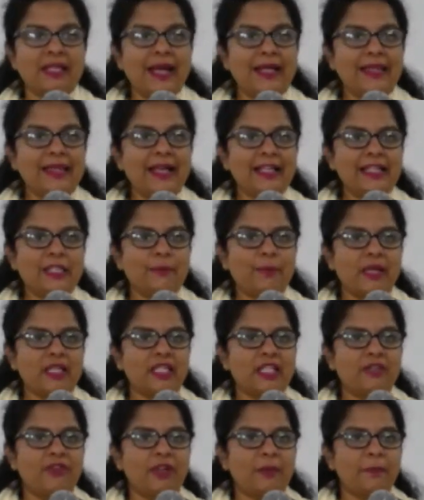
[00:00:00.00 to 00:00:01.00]
and that
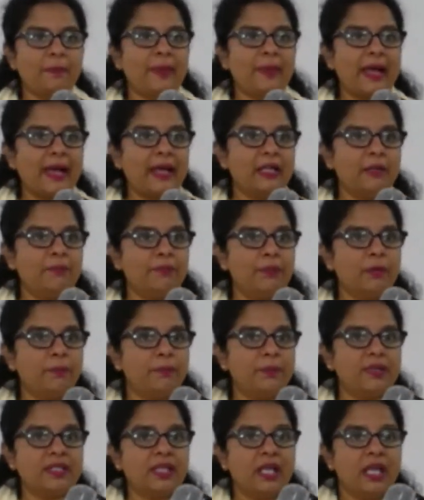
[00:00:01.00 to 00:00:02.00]
specific plan and
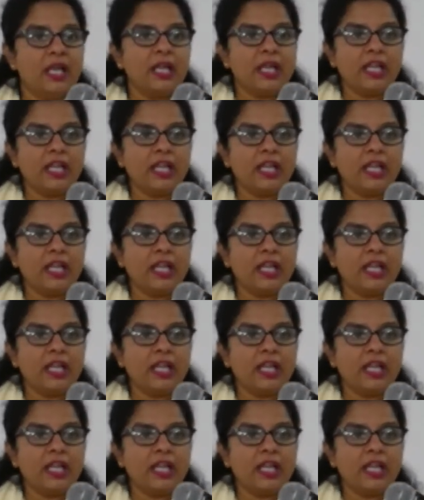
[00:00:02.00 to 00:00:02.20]
purpose